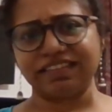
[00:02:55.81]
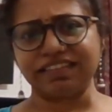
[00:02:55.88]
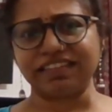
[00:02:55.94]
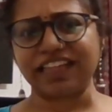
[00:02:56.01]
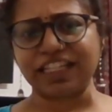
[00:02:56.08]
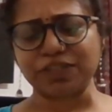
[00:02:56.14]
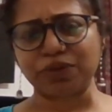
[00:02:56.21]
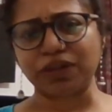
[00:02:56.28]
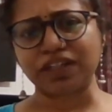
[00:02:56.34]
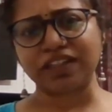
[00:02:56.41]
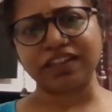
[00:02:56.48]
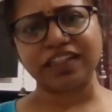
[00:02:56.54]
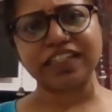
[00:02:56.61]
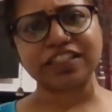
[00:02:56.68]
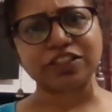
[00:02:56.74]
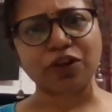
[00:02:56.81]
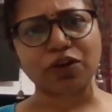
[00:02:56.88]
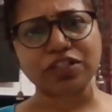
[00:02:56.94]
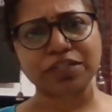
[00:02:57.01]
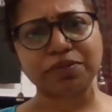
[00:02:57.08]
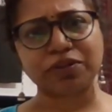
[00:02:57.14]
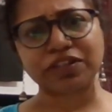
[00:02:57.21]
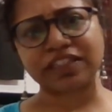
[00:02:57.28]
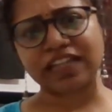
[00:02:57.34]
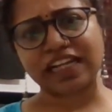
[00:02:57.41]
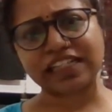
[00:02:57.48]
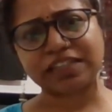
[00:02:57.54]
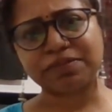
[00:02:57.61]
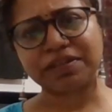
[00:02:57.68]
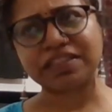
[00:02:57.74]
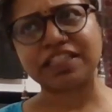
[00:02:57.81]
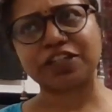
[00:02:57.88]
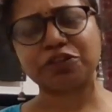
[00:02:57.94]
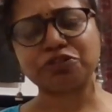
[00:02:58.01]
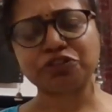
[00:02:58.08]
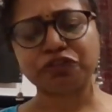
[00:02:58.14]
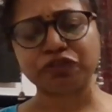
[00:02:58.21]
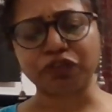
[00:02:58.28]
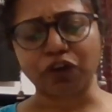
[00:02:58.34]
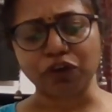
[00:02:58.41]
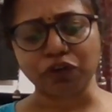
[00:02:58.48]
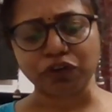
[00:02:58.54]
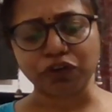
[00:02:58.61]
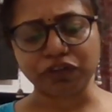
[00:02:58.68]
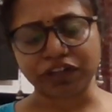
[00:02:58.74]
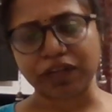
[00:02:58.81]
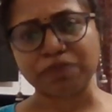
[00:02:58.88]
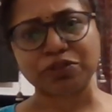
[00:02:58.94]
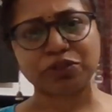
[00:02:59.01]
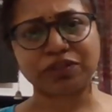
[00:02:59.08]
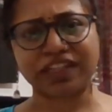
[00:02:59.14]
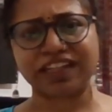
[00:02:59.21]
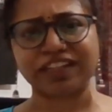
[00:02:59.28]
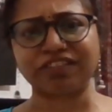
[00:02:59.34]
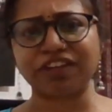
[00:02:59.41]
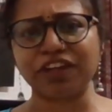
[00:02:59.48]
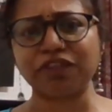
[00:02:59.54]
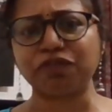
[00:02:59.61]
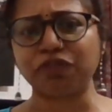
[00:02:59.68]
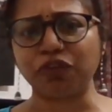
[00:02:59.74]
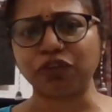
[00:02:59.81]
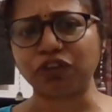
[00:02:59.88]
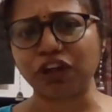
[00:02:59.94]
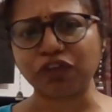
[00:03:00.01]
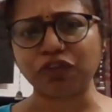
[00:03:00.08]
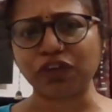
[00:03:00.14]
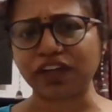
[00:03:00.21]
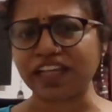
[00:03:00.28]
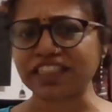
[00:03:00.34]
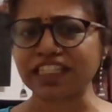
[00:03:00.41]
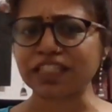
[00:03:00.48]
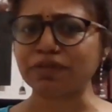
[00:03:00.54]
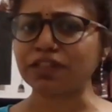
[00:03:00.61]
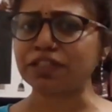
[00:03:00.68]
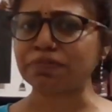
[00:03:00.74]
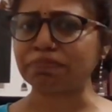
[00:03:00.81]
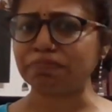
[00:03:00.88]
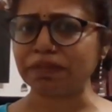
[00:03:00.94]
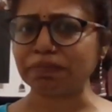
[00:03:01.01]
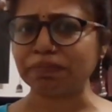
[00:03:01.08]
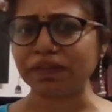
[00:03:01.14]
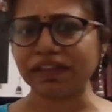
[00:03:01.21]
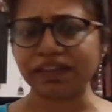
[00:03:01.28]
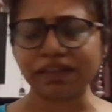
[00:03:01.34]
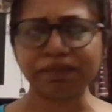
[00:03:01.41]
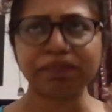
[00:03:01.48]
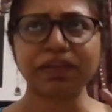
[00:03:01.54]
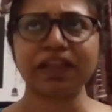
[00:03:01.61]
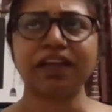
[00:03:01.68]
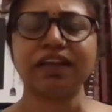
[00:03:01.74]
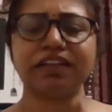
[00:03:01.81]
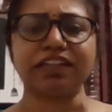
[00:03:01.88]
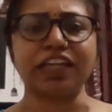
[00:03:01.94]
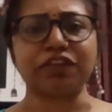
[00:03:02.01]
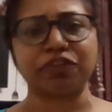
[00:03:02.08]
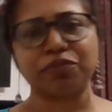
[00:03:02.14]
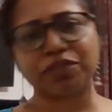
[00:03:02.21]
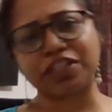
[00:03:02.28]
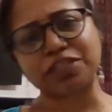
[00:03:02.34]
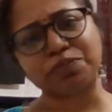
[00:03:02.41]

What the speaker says: that's what it talks about in Alchemist, that you should follow your dreams. So there are three, four lessons which people take from this